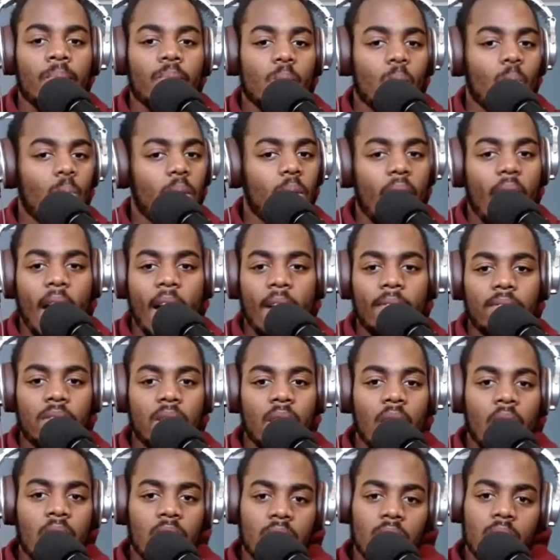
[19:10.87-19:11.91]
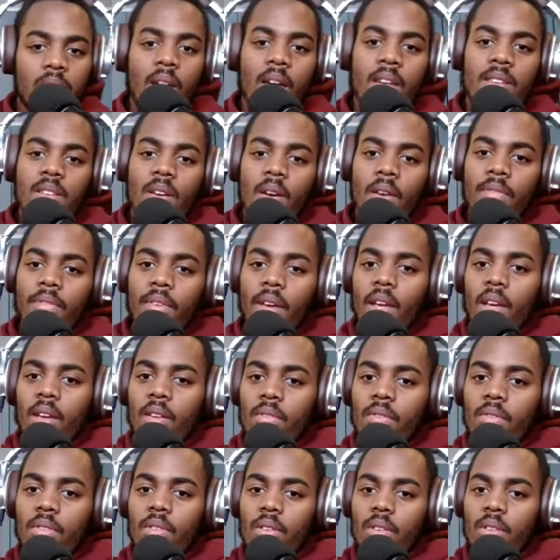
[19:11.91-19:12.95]
We have to exercise our faith.
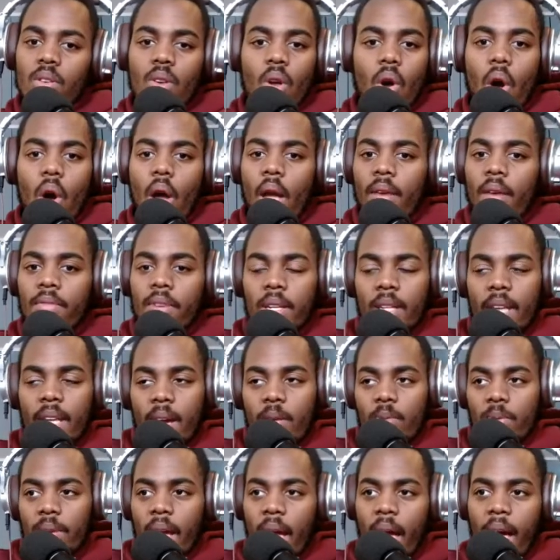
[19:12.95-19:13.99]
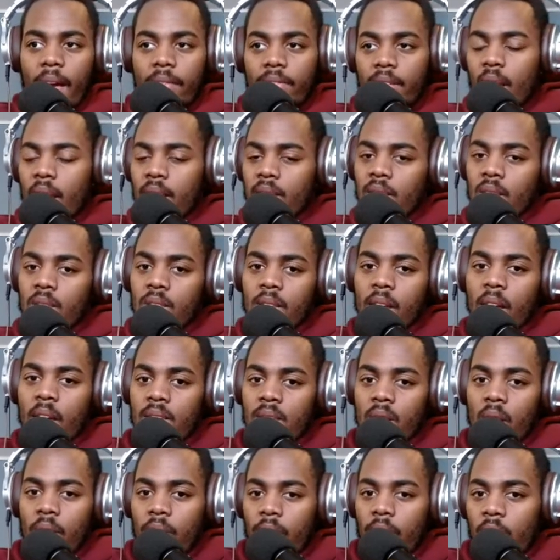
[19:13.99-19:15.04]
Every day we have to exercise
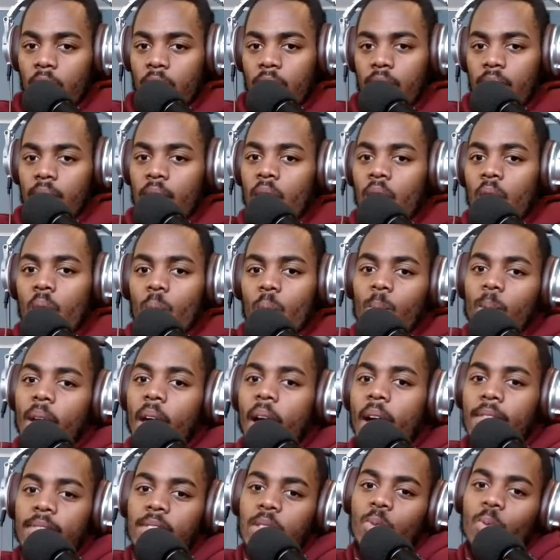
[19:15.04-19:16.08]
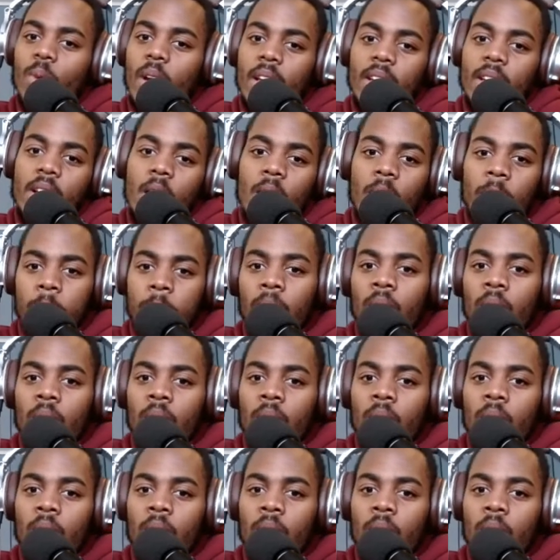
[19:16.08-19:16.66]
our faith. We have to wake up